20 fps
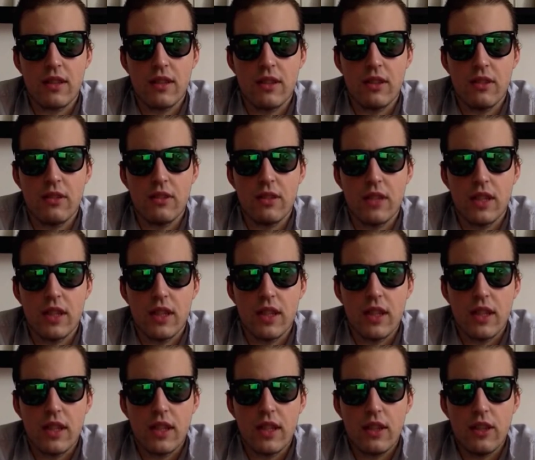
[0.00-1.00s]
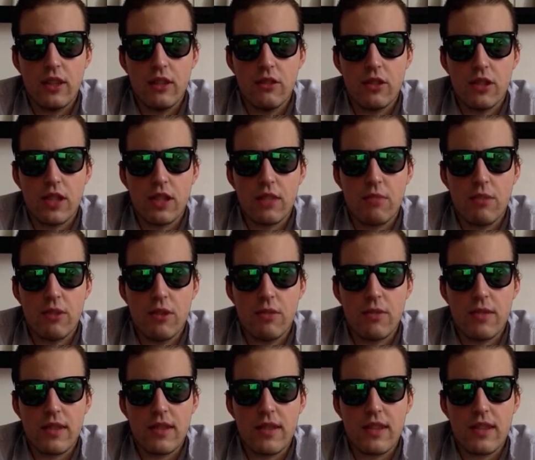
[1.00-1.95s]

no Lucy's boobs,